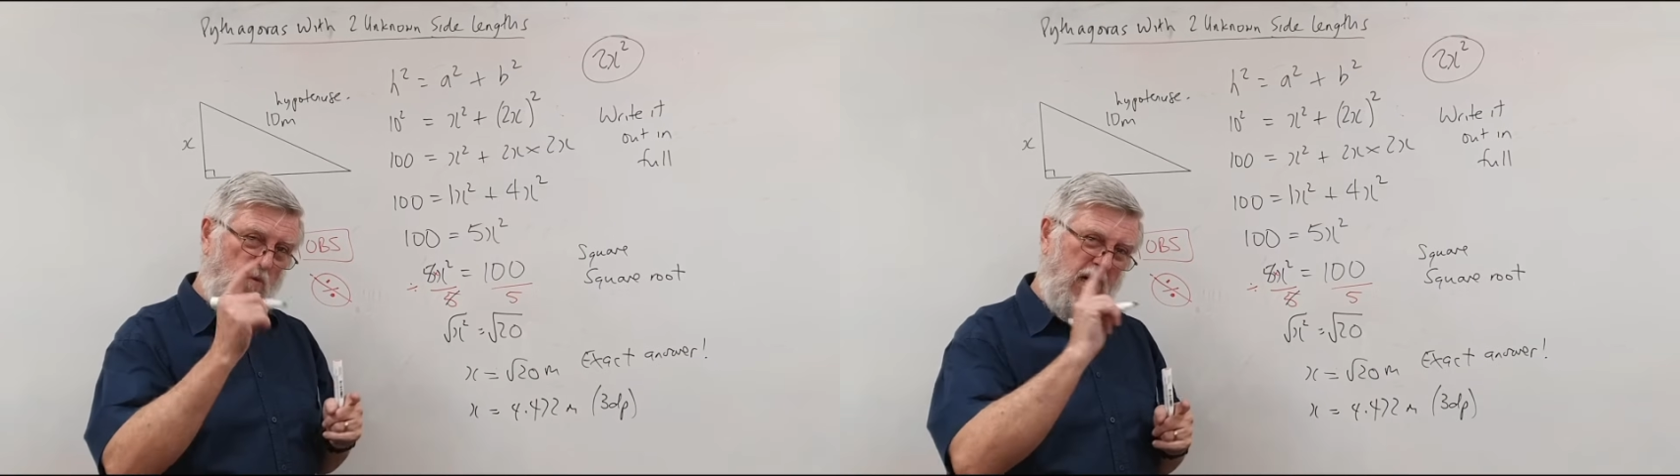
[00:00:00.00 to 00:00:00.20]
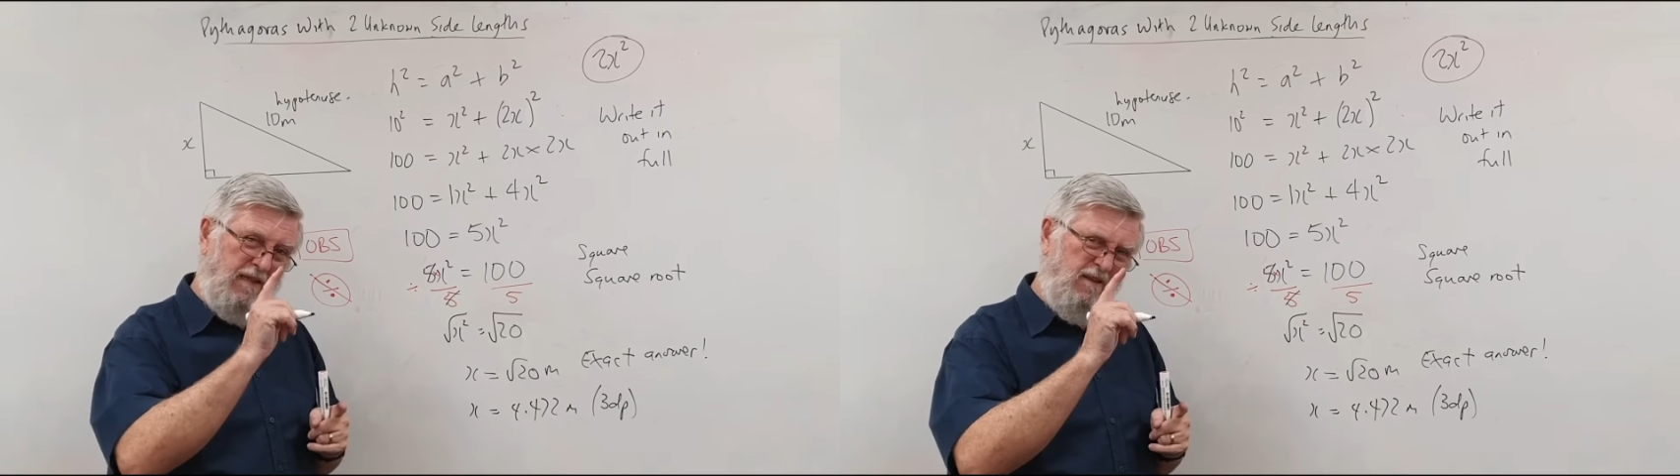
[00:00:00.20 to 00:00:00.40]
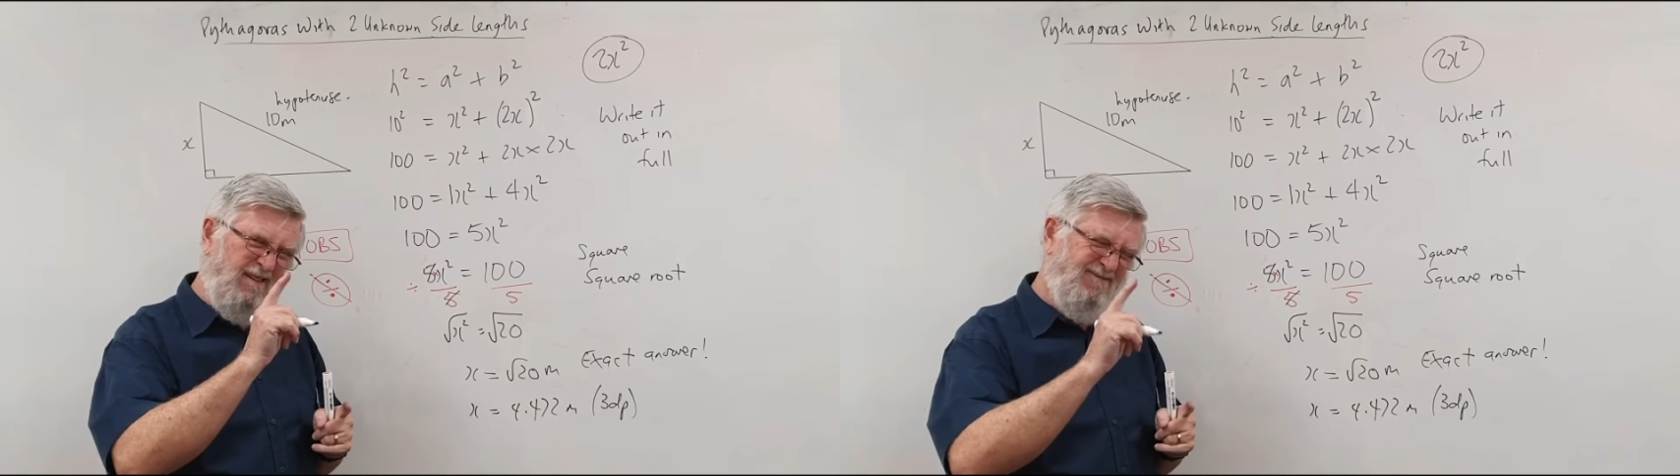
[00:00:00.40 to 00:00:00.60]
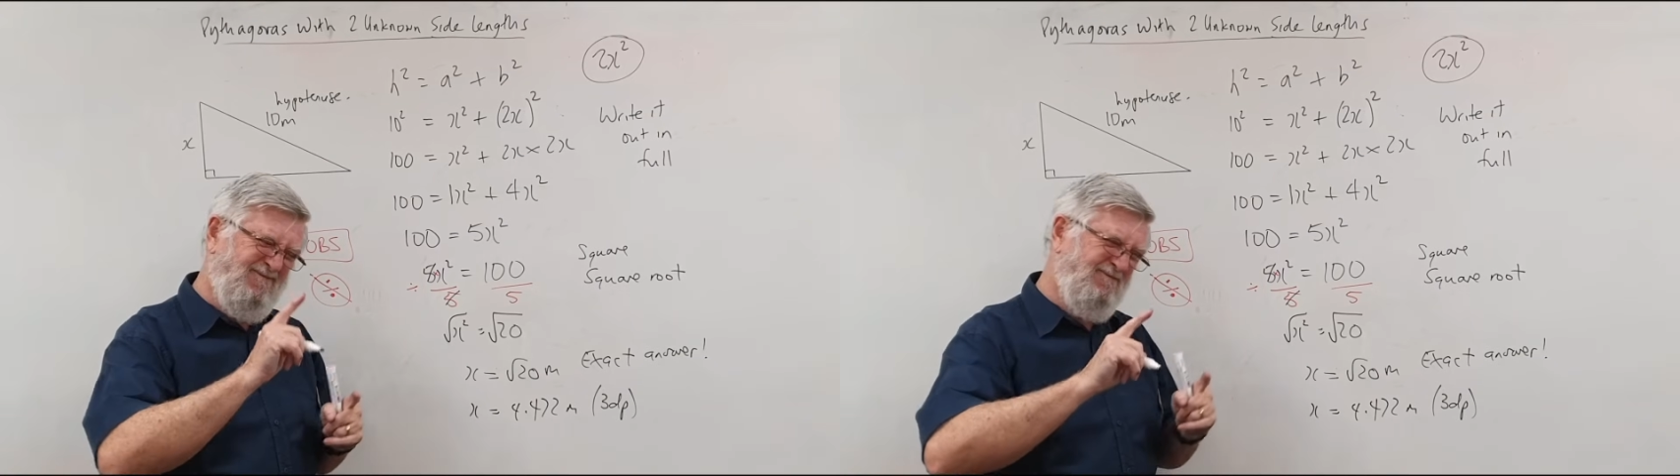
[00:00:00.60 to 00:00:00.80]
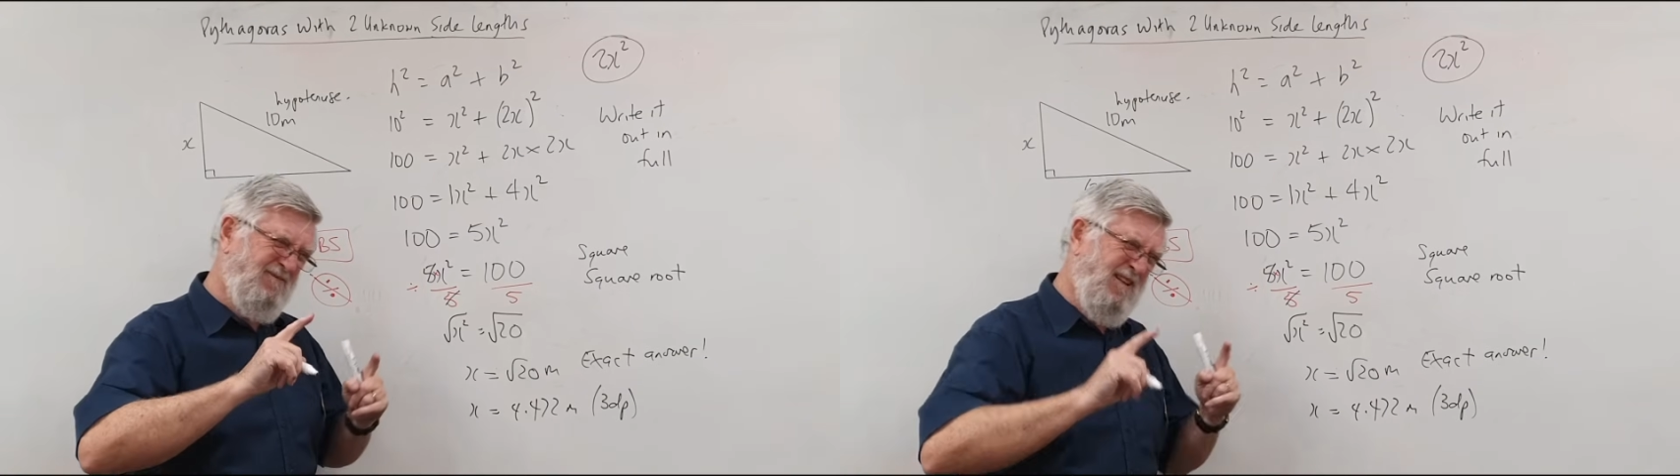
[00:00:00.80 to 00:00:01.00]
1,
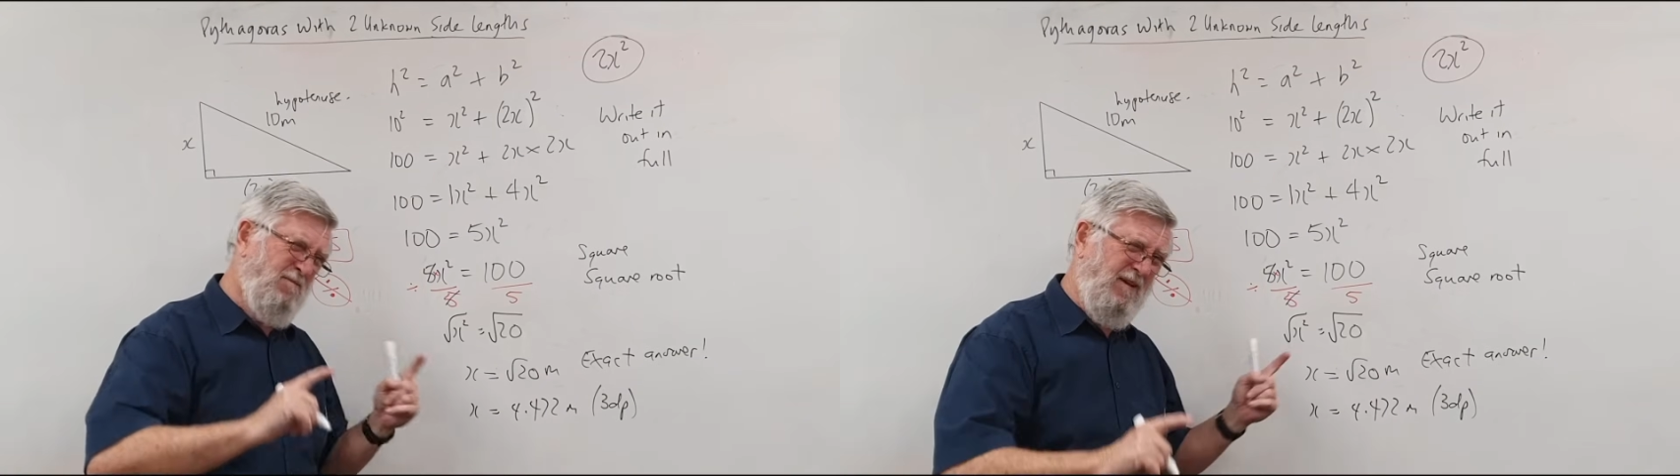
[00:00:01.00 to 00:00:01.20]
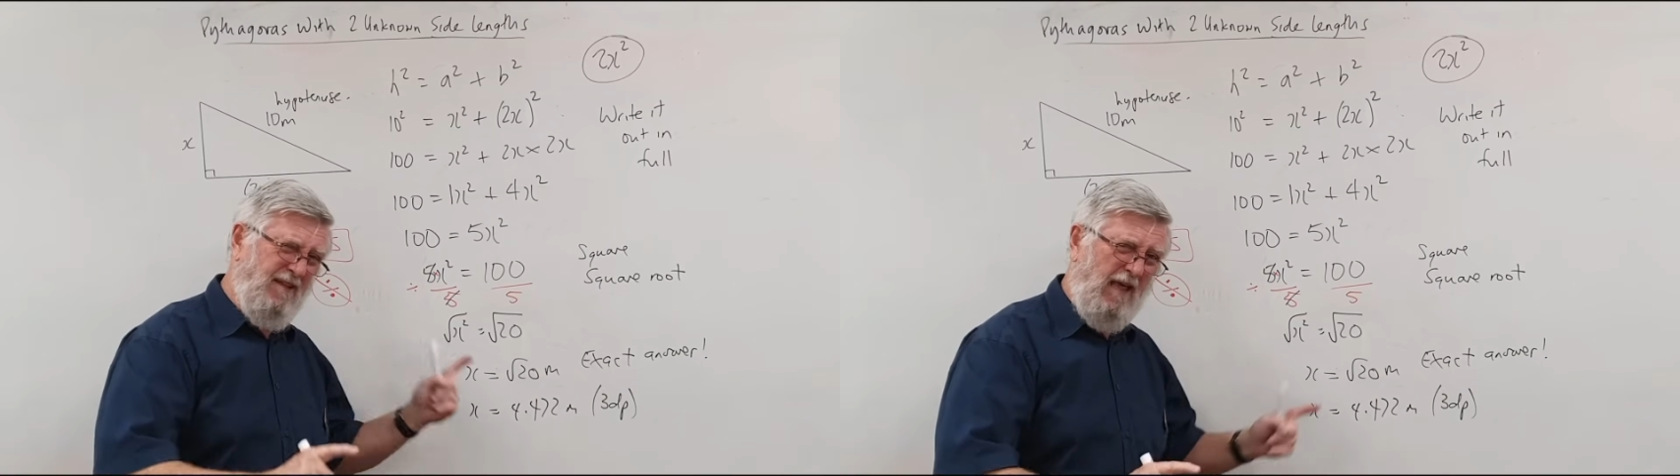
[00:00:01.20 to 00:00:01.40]
a little bit